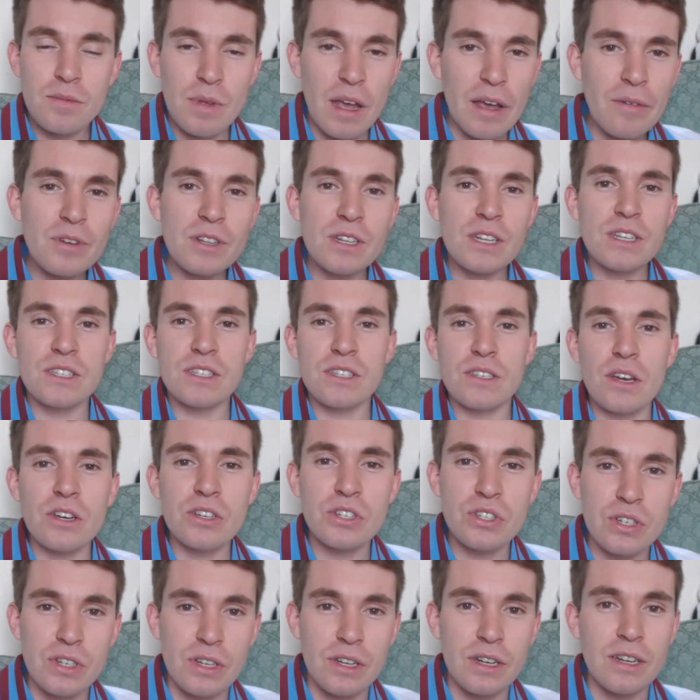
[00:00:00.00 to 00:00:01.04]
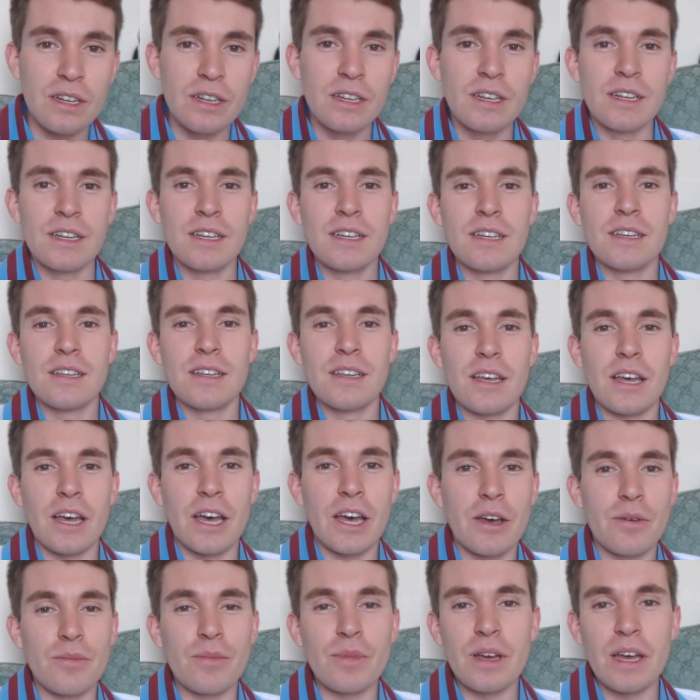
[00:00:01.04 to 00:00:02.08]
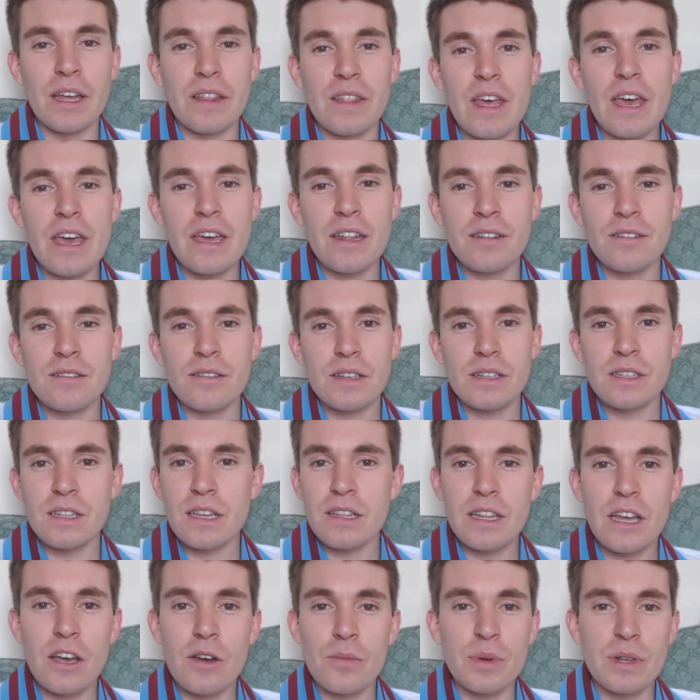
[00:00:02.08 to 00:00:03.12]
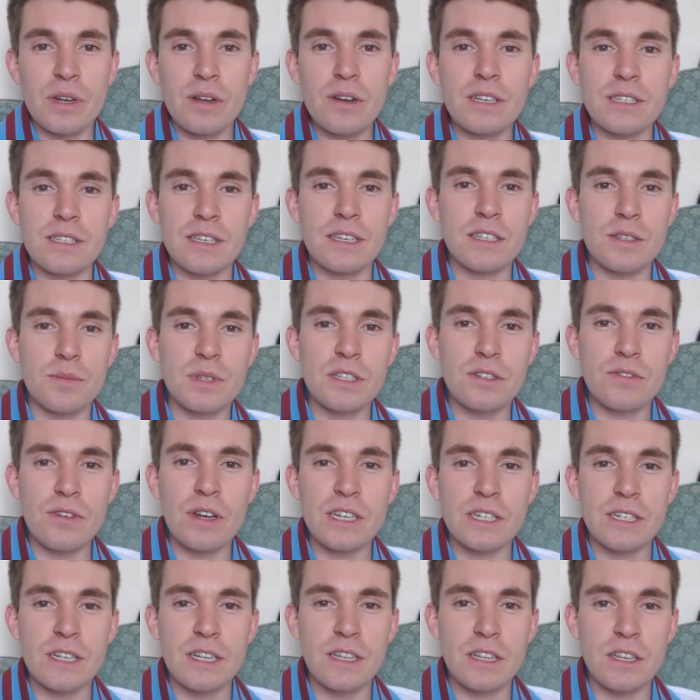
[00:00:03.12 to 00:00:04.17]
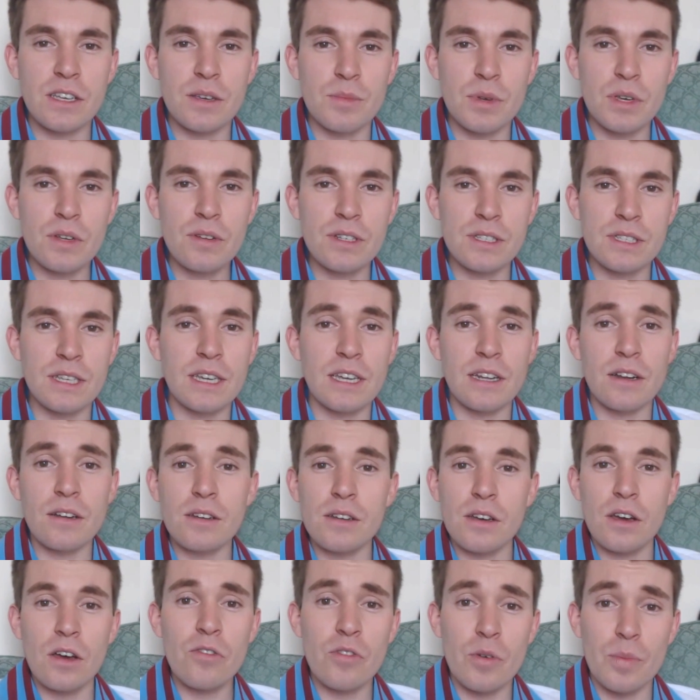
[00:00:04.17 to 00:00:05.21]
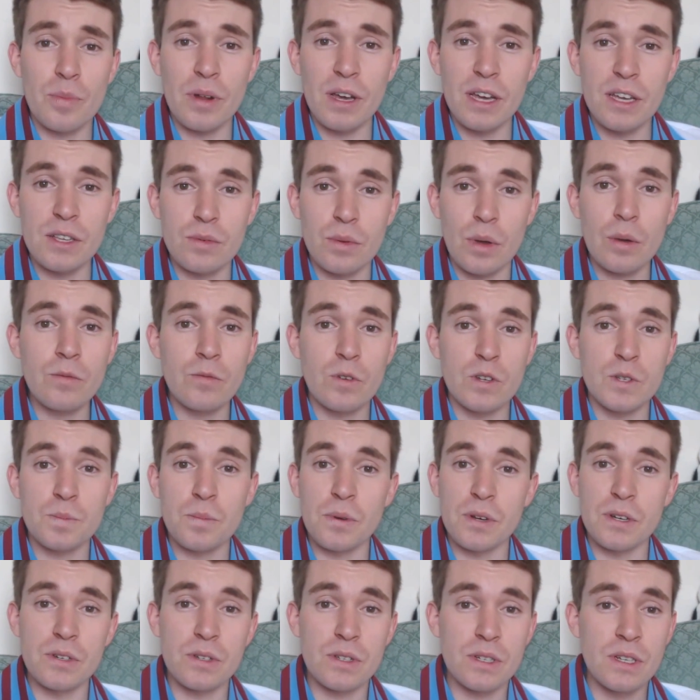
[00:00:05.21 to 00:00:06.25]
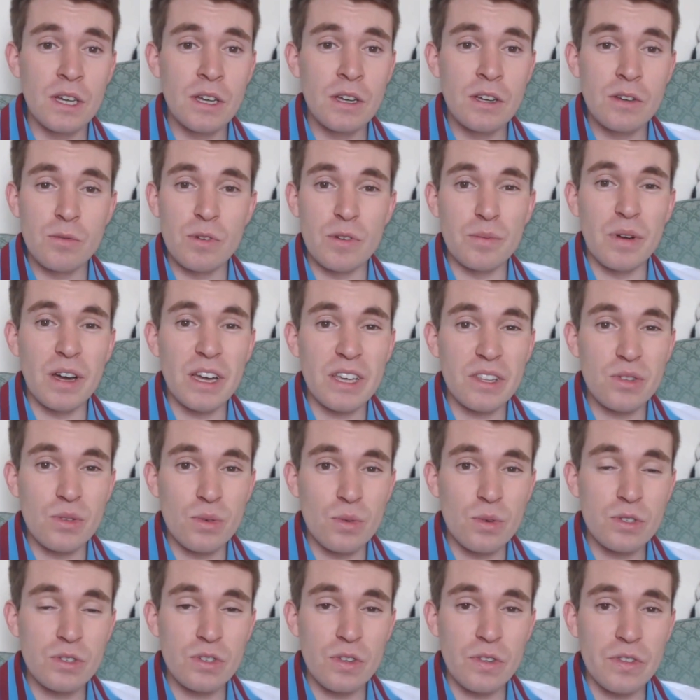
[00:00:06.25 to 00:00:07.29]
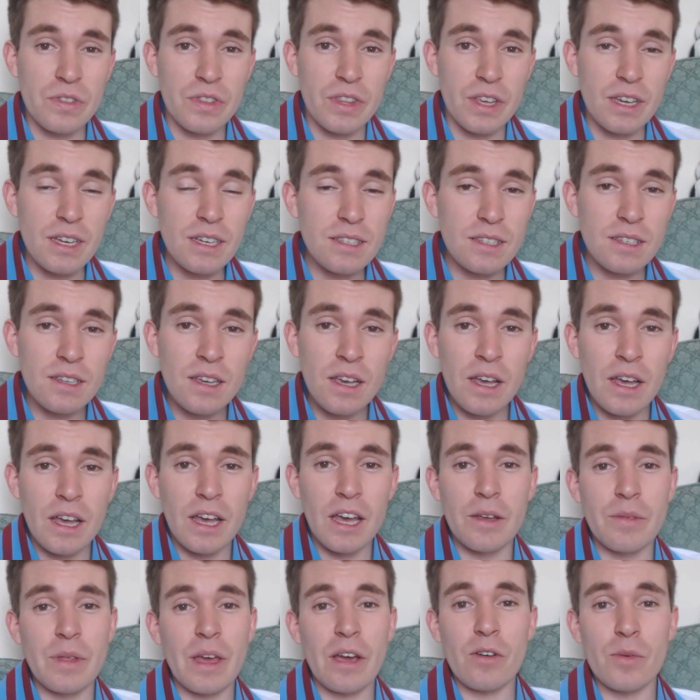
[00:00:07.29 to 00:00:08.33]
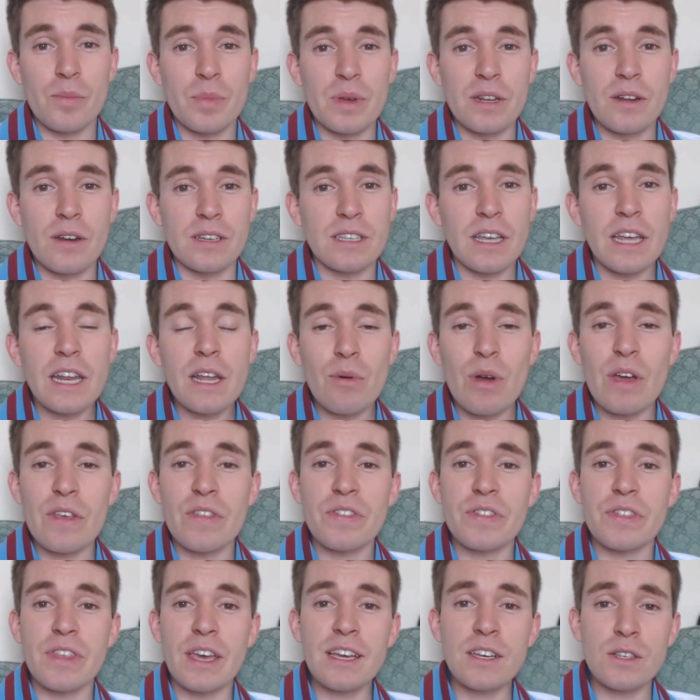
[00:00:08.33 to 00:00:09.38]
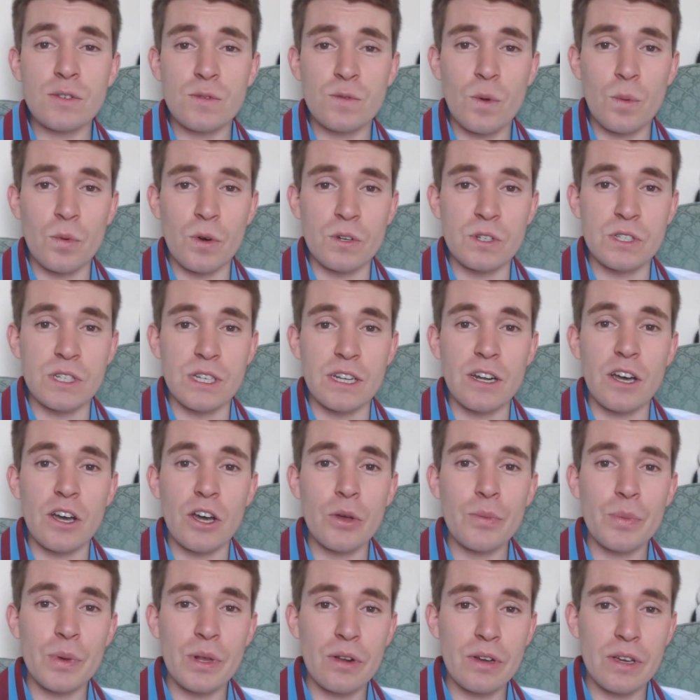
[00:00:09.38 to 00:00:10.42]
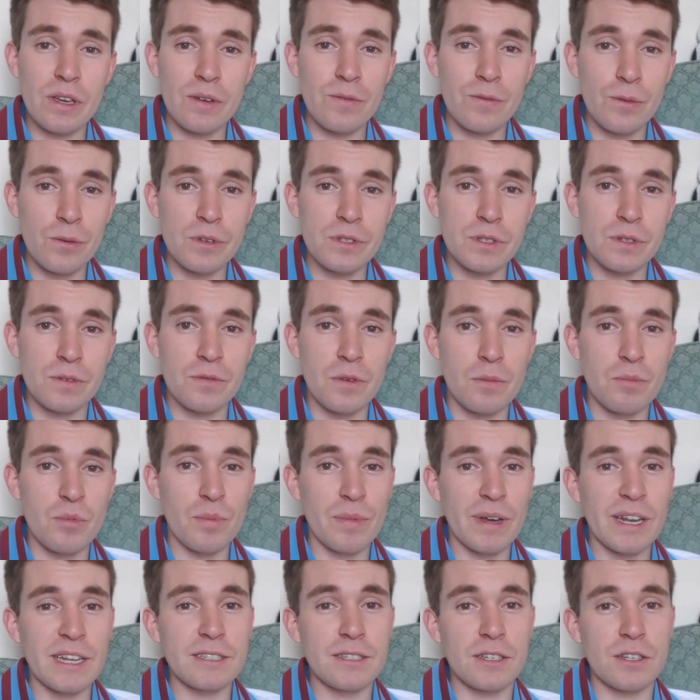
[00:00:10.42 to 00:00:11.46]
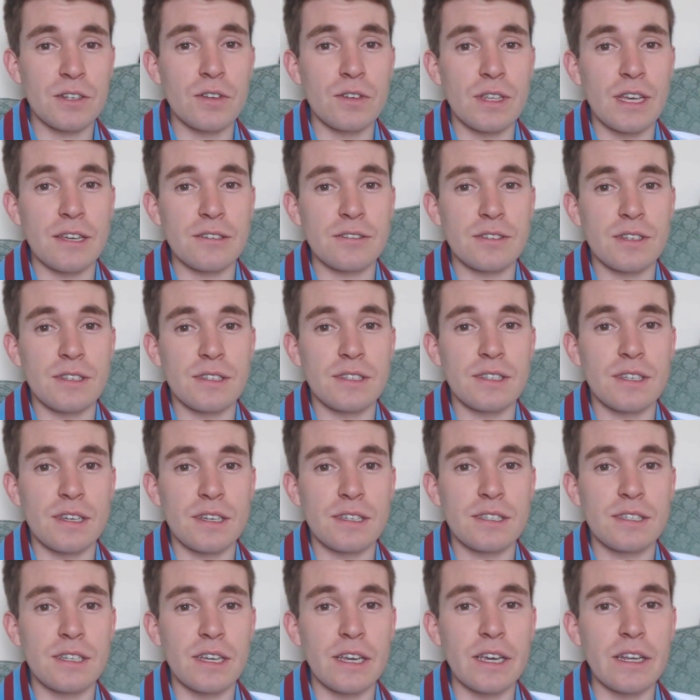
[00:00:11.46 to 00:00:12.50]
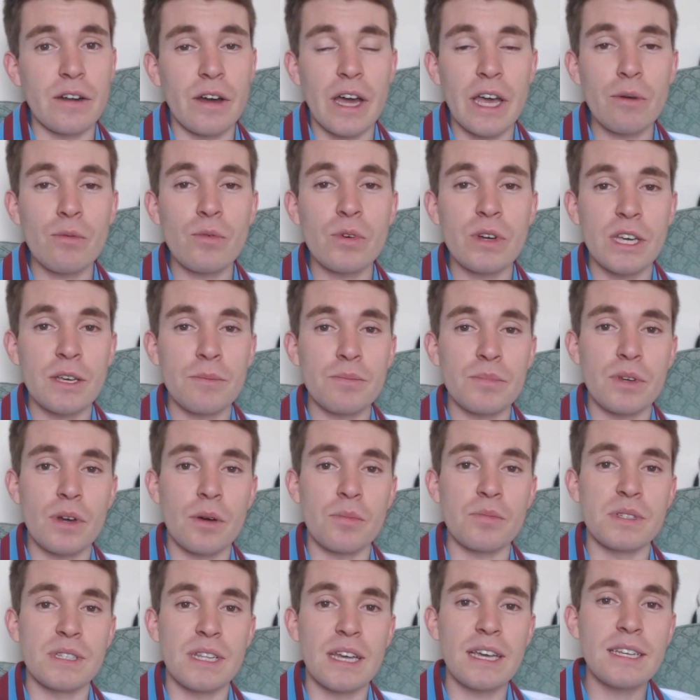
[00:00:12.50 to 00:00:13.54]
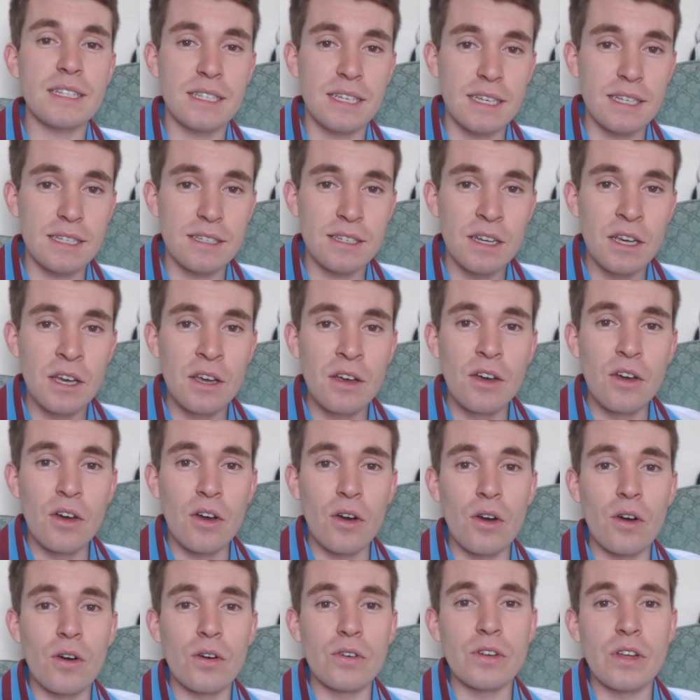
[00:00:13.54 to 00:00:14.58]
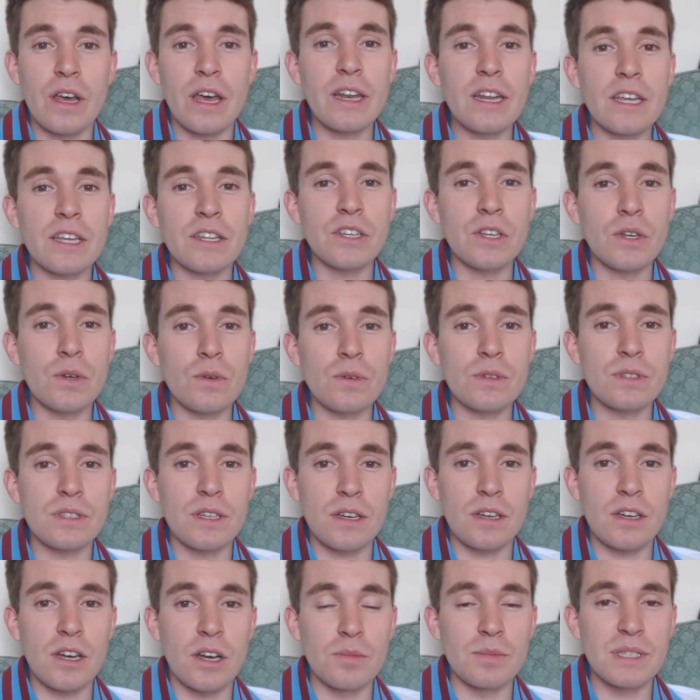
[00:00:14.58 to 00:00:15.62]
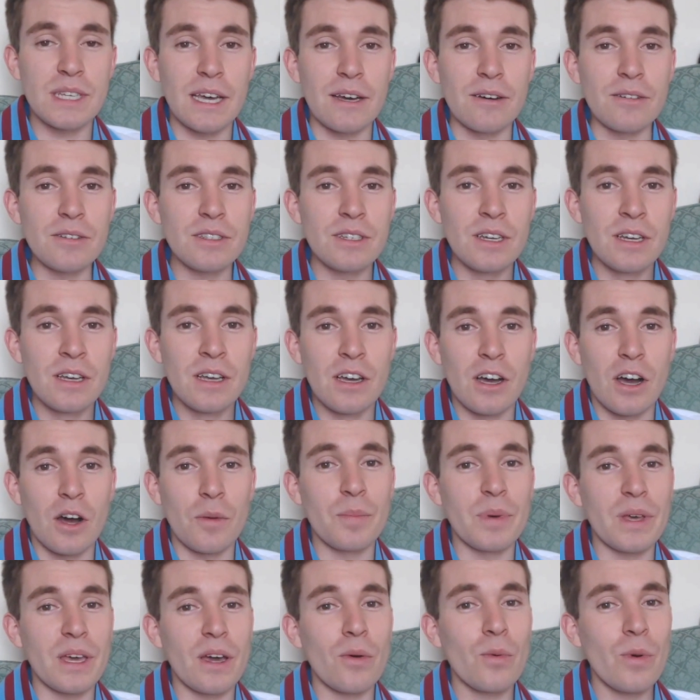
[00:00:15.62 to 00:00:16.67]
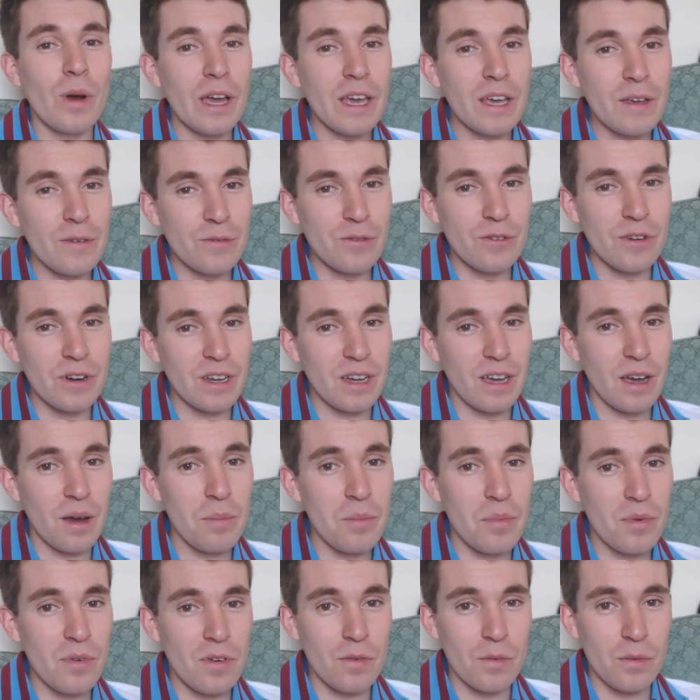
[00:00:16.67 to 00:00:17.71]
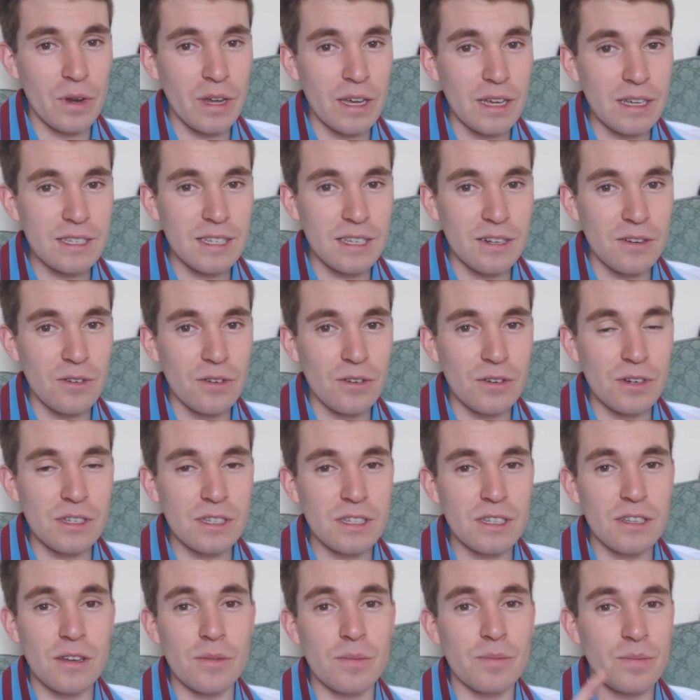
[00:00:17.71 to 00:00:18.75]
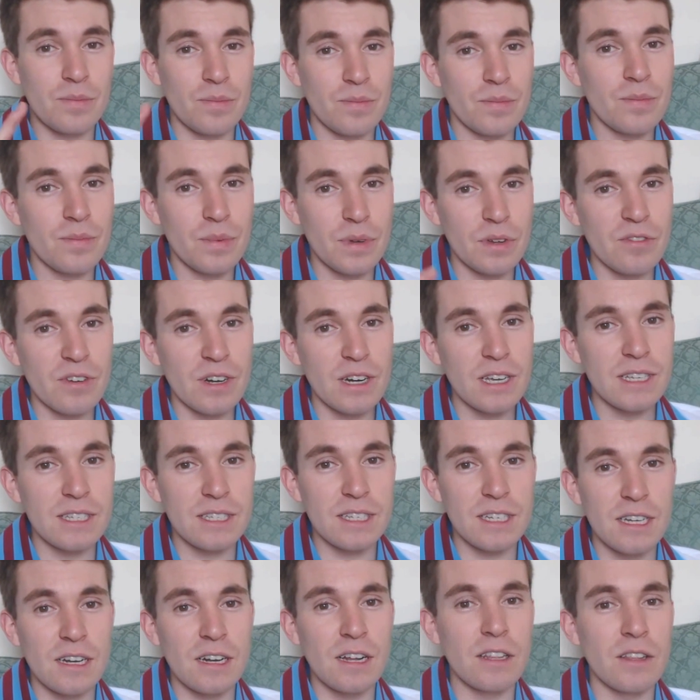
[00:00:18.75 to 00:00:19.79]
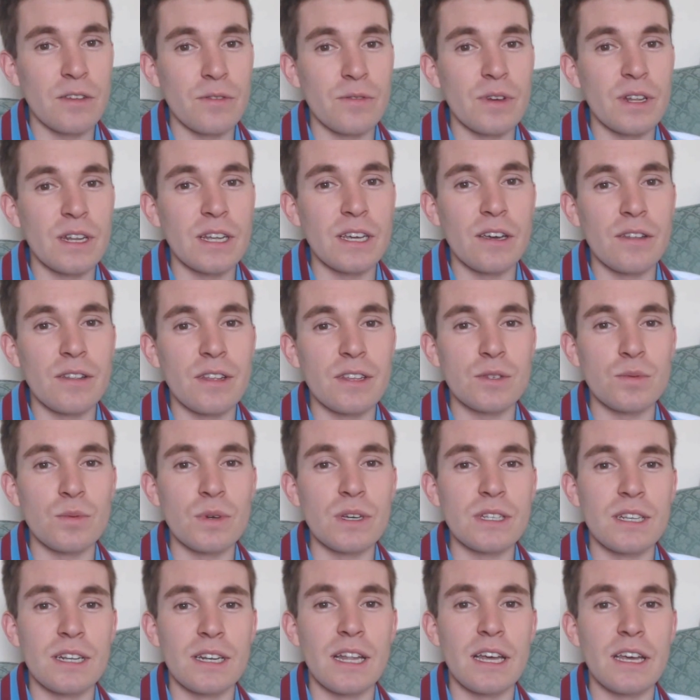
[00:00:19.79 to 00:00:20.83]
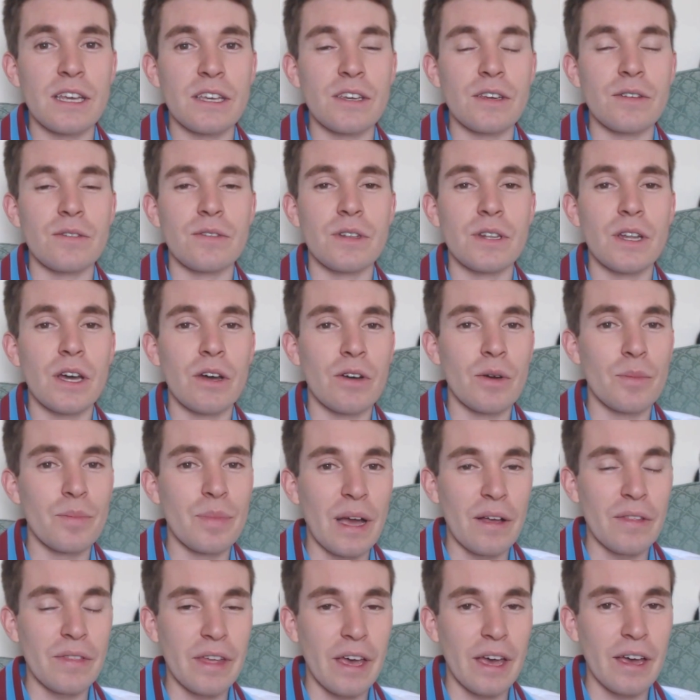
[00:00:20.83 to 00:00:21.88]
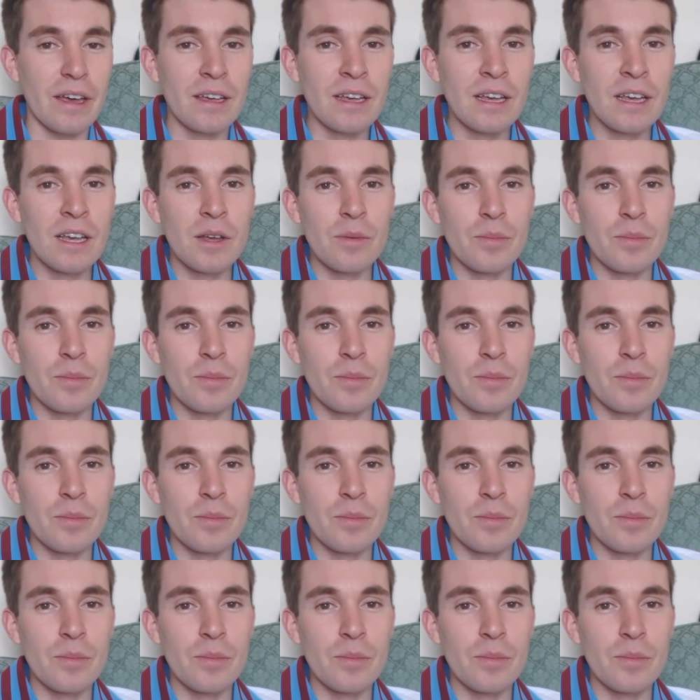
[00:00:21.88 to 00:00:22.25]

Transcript: Have a discussion, and then that would be nice. Get some interaction in the community, and I'll reply as well and respond with my thoughts on things. That would be nice. Anyway, thanks for watching. I hope you're looking forward to Football Manager 2016. I will keep you updated on any news that comes out. I'll be away for a couple of weeks in August. I'll be releasing another video this week to let you know about that.